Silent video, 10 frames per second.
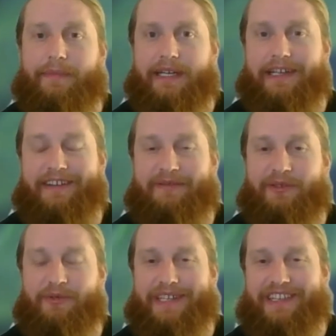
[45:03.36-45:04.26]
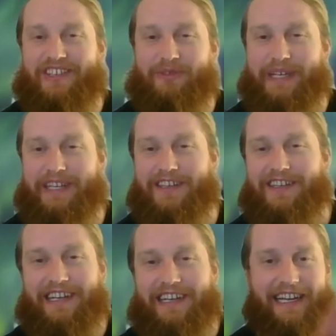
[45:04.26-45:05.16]
my timing will be a little
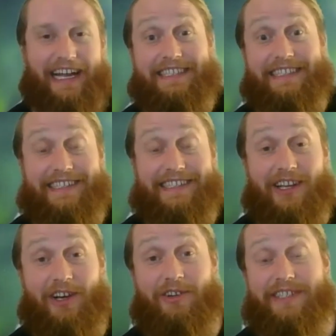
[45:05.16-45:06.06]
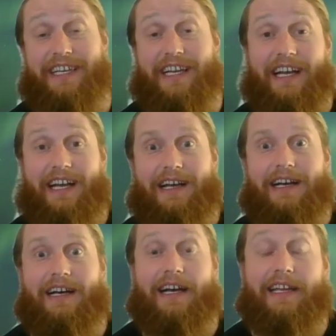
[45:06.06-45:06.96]
better as this goes.
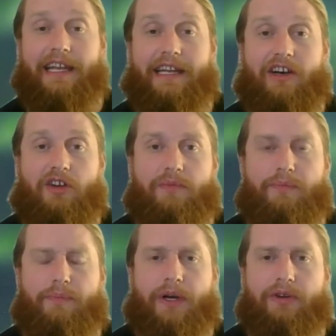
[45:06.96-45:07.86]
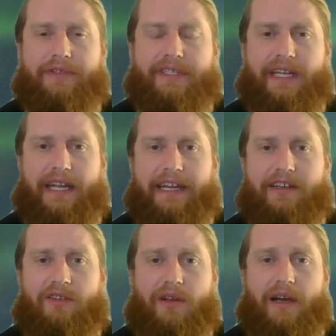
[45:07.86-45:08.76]
Again, I'll post a
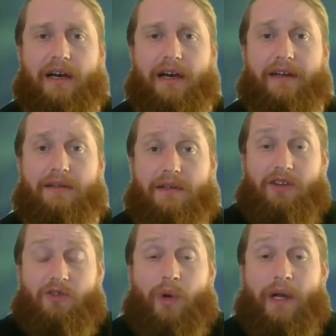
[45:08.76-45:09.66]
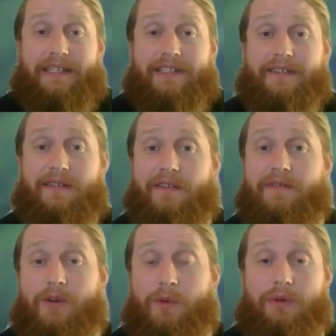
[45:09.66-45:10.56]
quiz
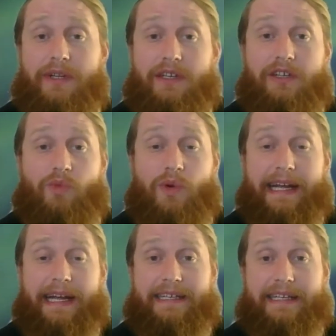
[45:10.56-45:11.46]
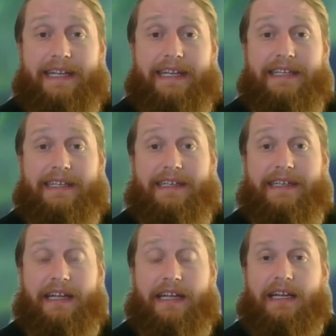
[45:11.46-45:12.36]
for what we read in
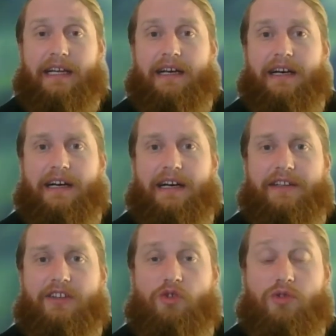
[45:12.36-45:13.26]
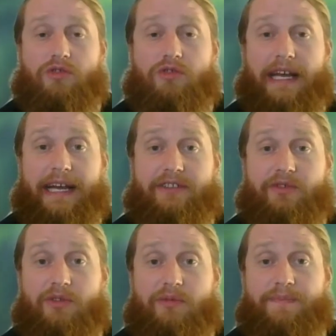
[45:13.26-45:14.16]
the Google
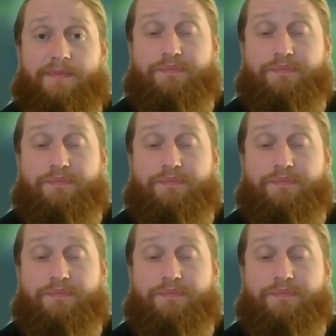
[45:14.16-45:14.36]
Classroom.